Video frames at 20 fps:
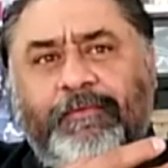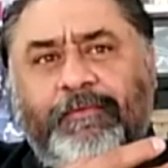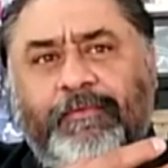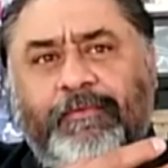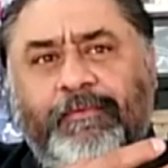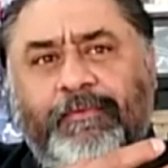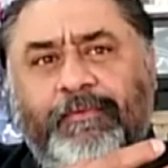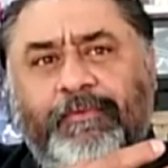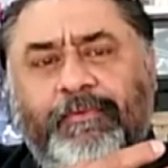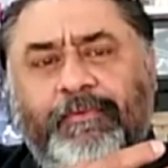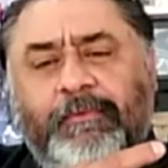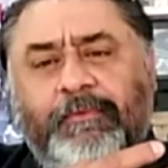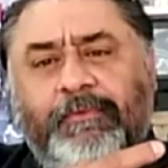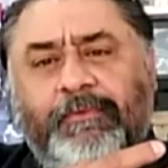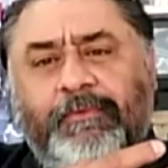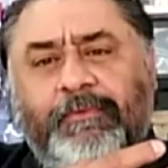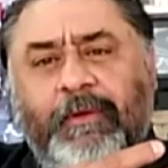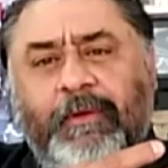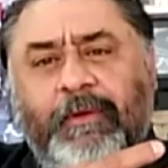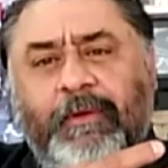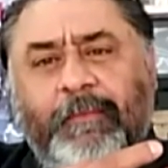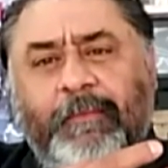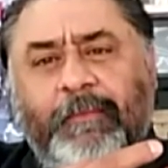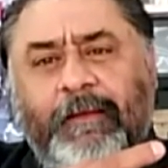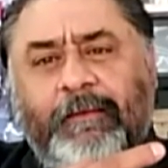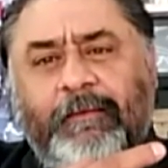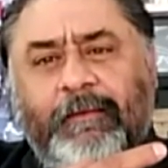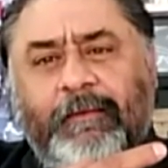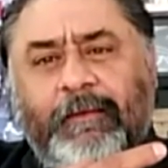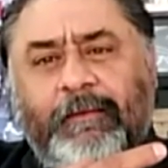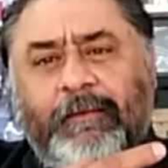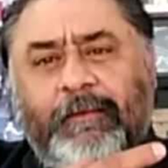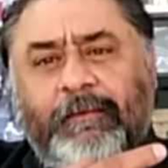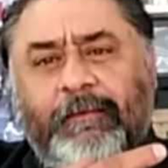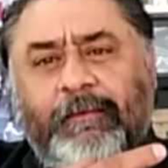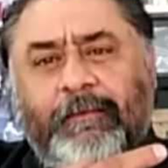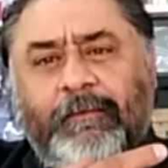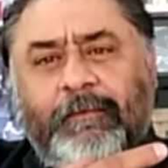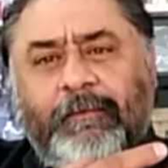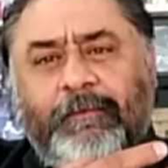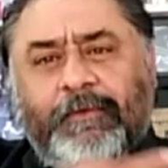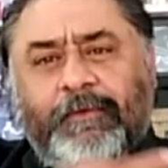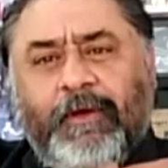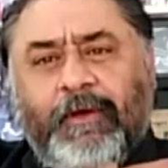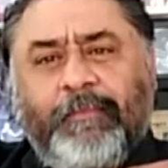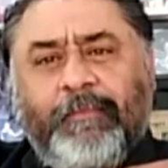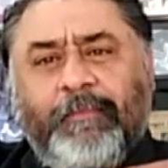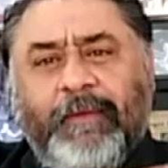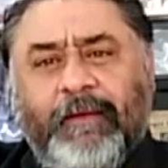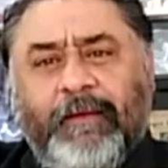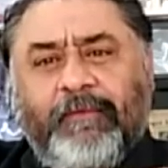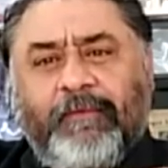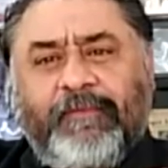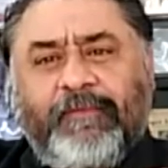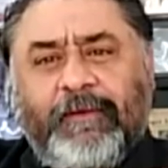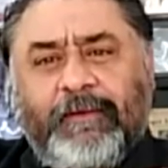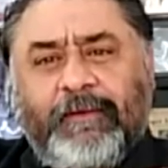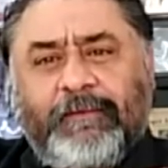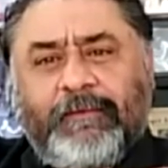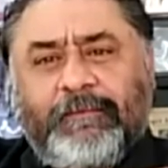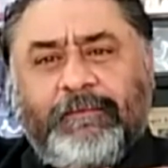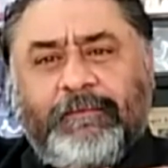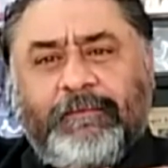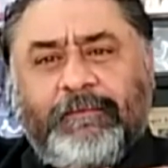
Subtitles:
There's three men that taught me how to fight.